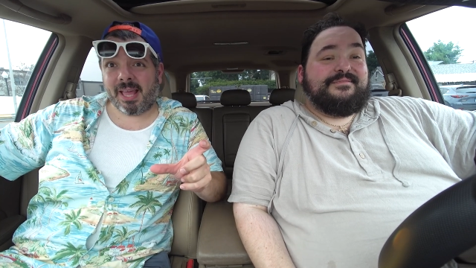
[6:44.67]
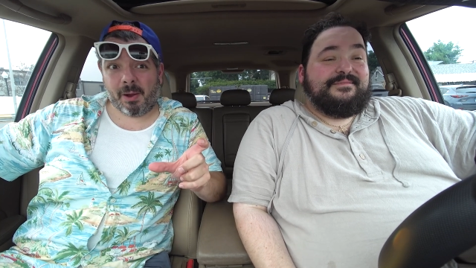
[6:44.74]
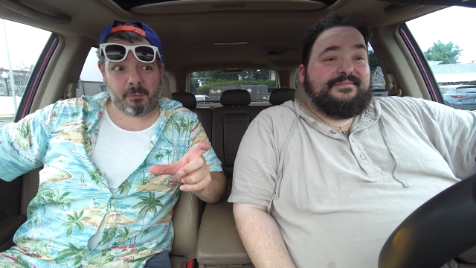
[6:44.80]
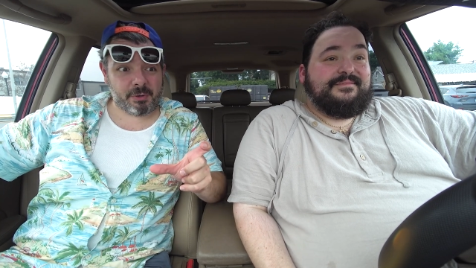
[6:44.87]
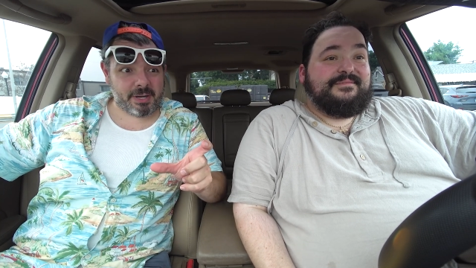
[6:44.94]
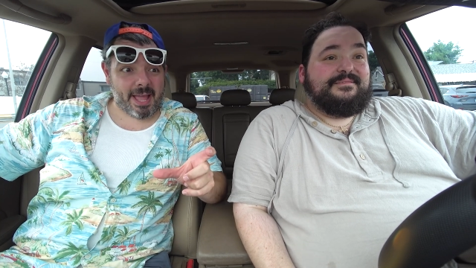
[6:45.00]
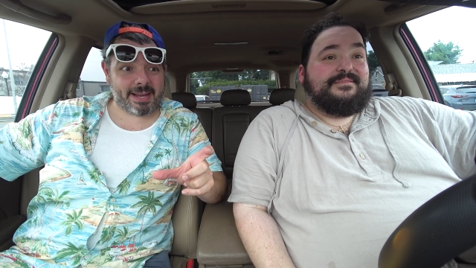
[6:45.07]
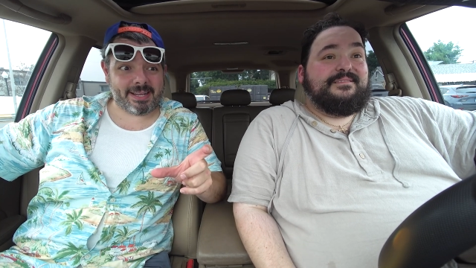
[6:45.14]
Speaker 1: that
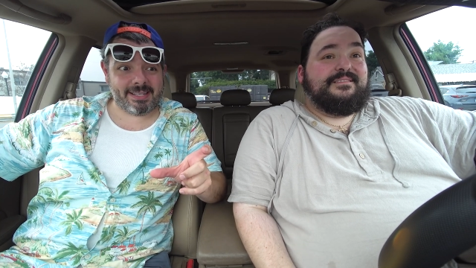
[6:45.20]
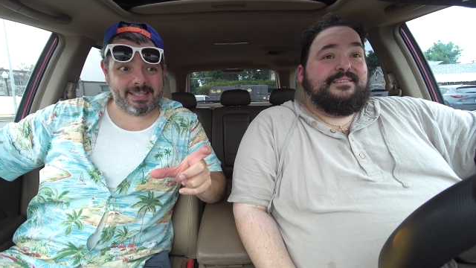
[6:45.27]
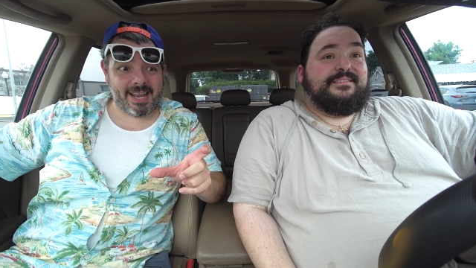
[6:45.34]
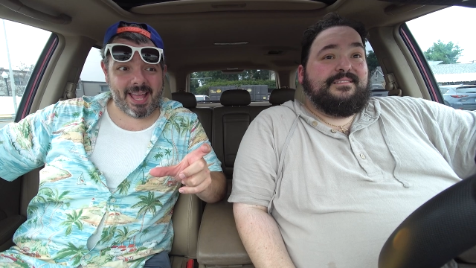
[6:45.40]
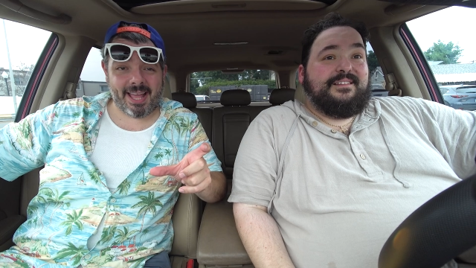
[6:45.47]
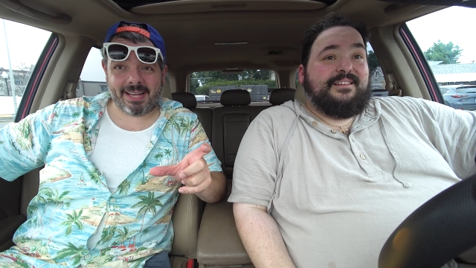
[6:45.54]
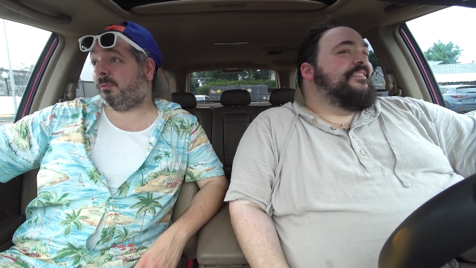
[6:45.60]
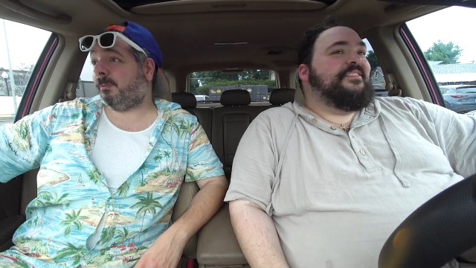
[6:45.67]
were neck and
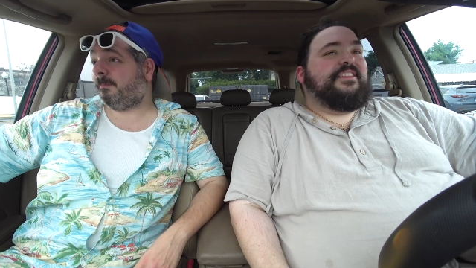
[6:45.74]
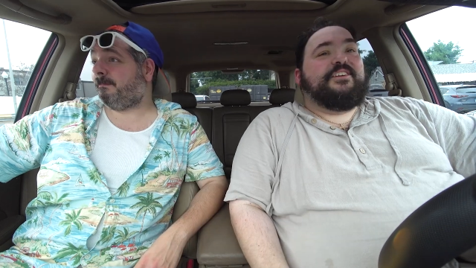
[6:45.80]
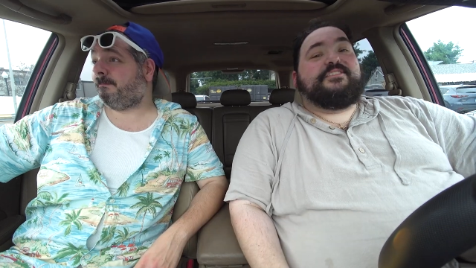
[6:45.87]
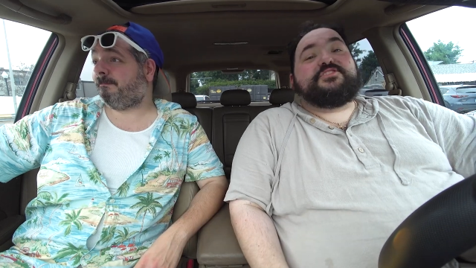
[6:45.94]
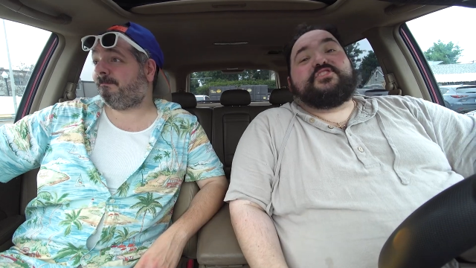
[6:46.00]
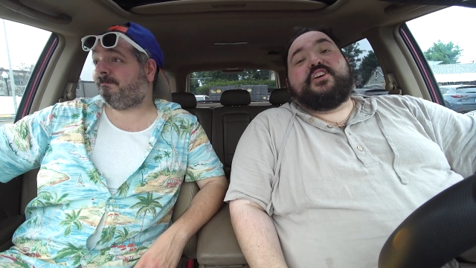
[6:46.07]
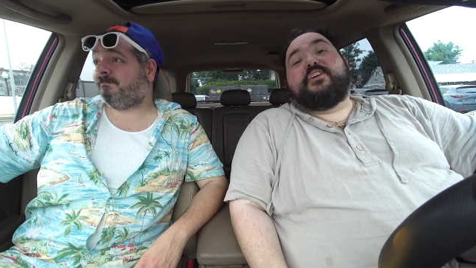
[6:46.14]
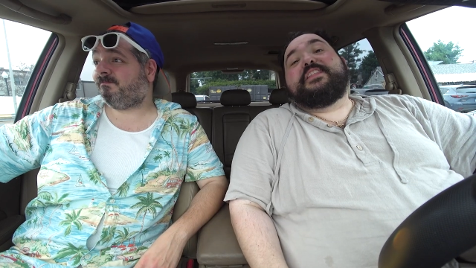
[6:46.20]
neck. There
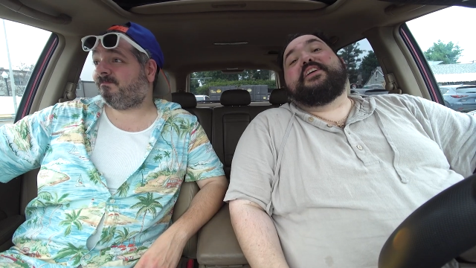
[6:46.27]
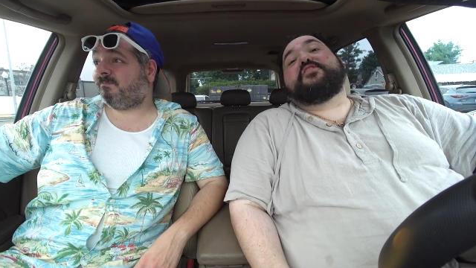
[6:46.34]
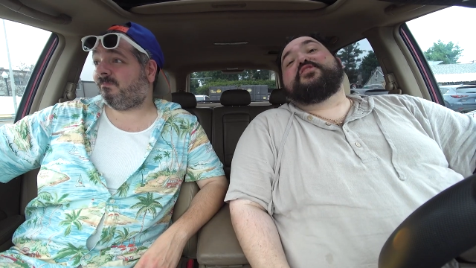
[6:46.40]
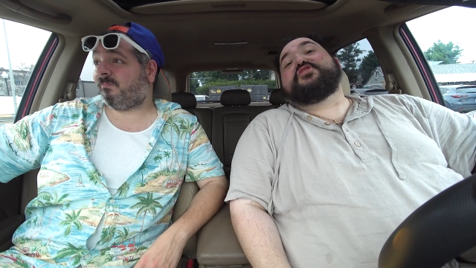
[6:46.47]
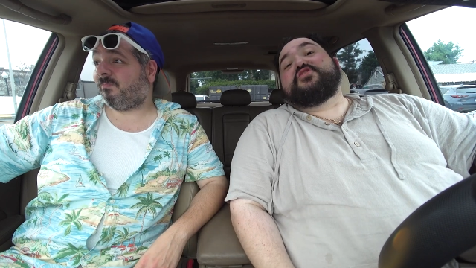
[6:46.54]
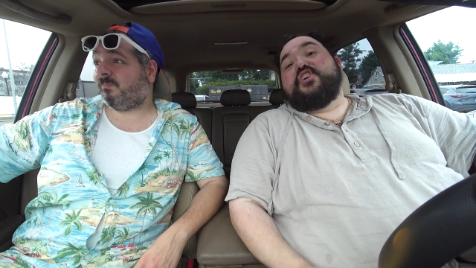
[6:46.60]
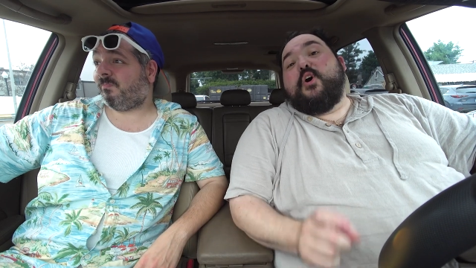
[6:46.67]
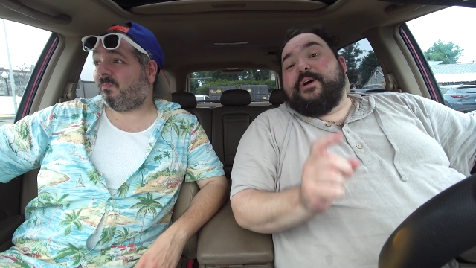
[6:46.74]

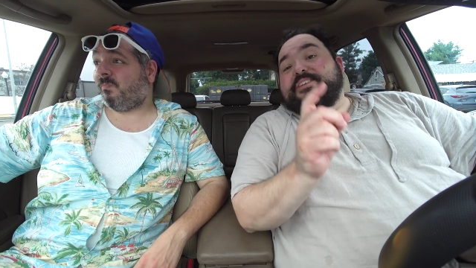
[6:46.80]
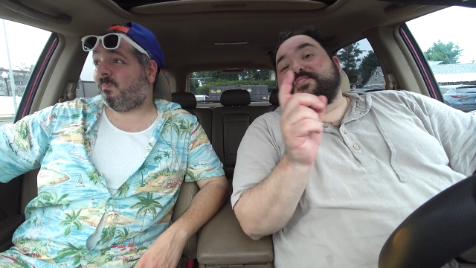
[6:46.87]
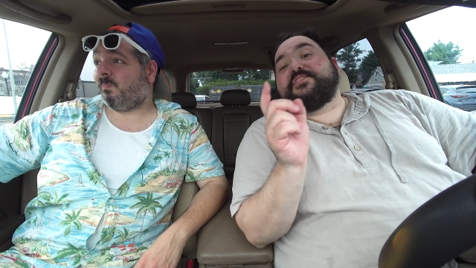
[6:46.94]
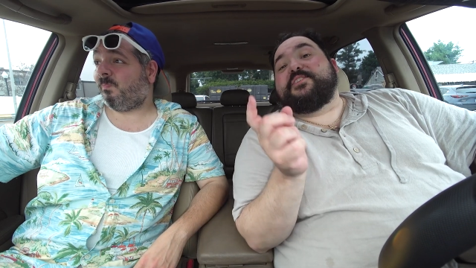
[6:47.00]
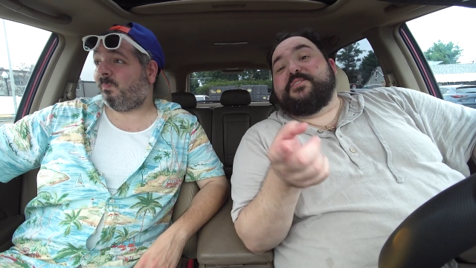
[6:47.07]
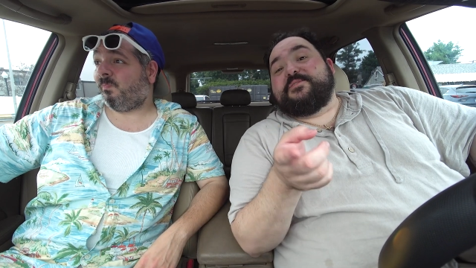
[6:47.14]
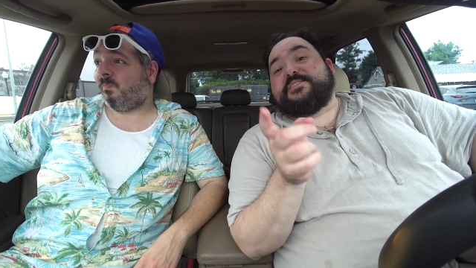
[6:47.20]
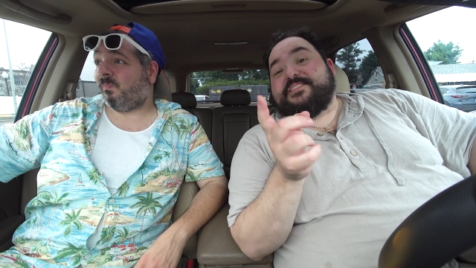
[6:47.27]
is no
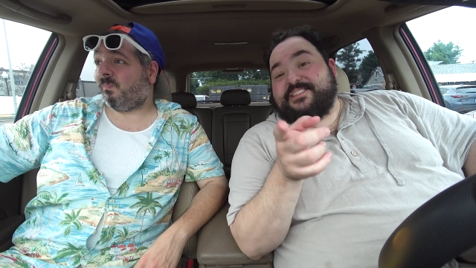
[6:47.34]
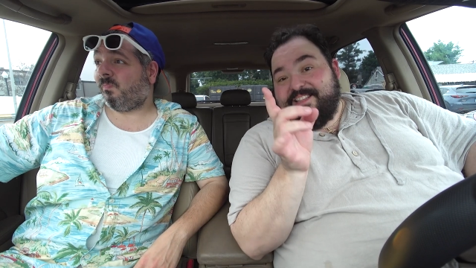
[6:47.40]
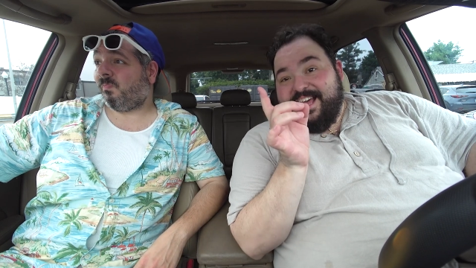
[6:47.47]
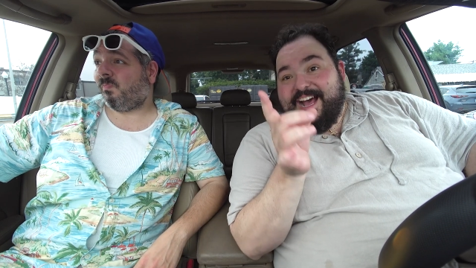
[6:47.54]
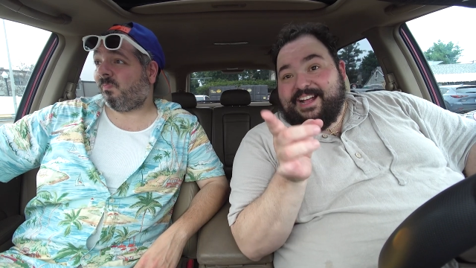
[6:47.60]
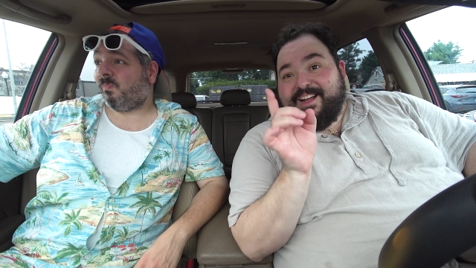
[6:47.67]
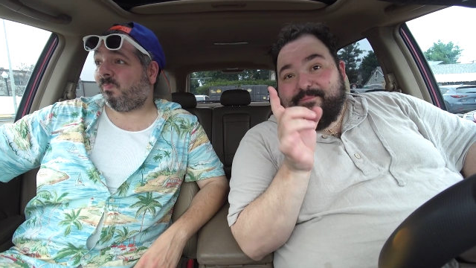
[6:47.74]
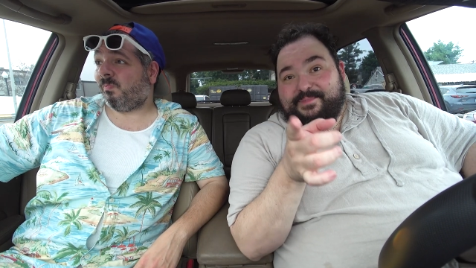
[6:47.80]
excuse to
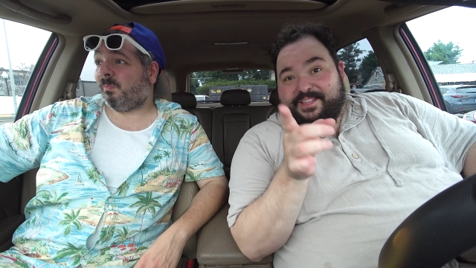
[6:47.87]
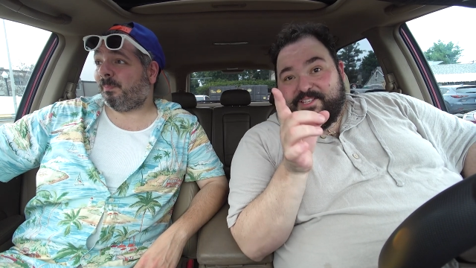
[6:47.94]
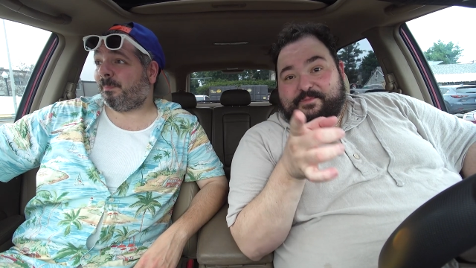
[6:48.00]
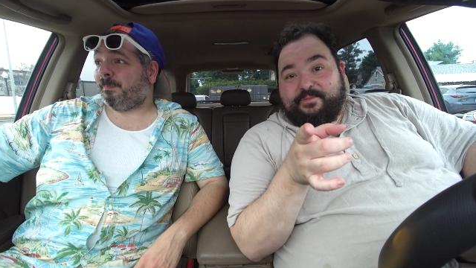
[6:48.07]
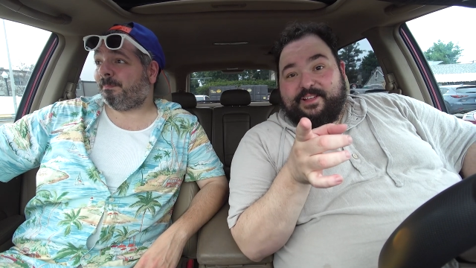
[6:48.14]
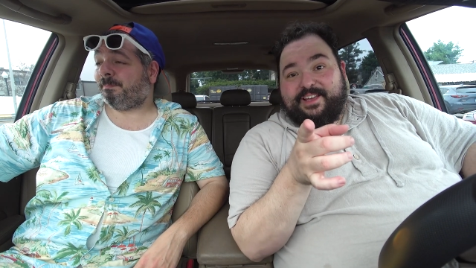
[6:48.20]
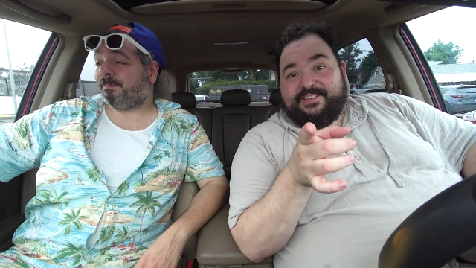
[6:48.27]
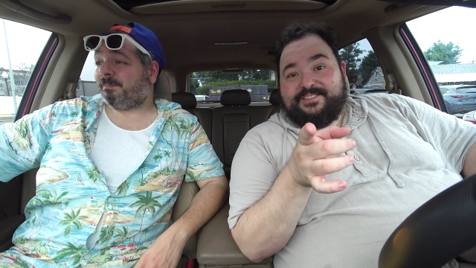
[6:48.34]
not come to this
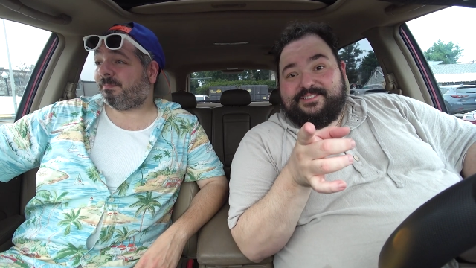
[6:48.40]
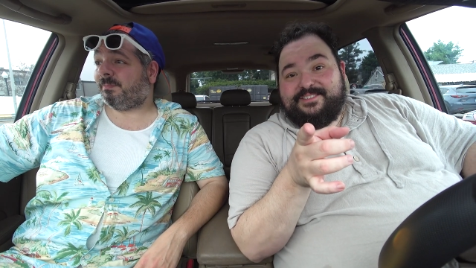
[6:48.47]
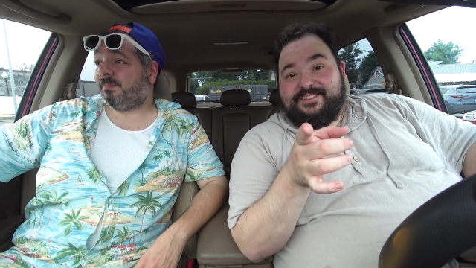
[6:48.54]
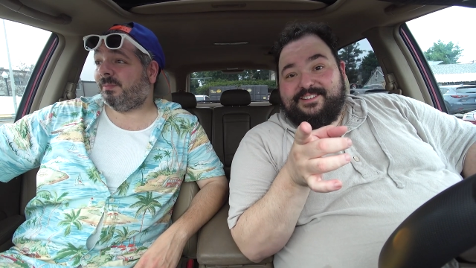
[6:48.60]
place.